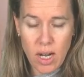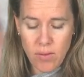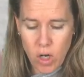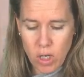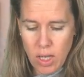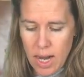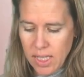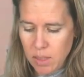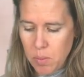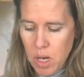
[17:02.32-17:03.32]
of our
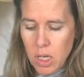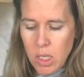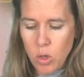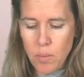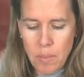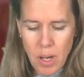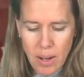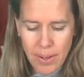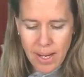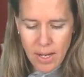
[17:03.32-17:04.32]
clasp. So remember how
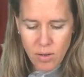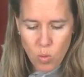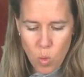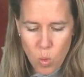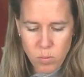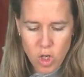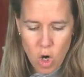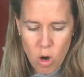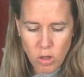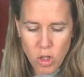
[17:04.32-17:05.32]
I kind of
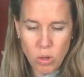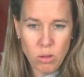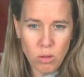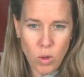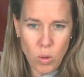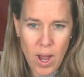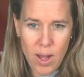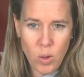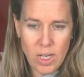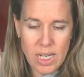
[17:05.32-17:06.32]
talked you through
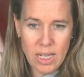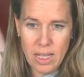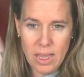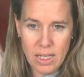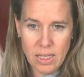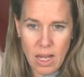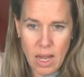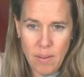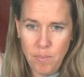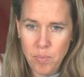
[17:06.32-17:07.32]
how we did this
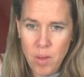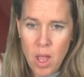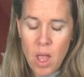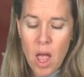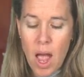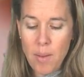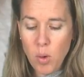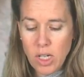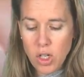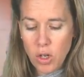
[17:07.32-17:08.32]
side? I'm
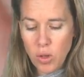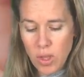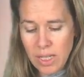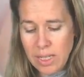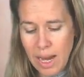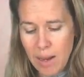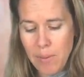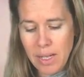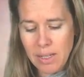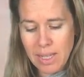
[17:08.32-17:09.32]
going to show you this side
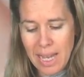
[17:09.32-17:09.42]
because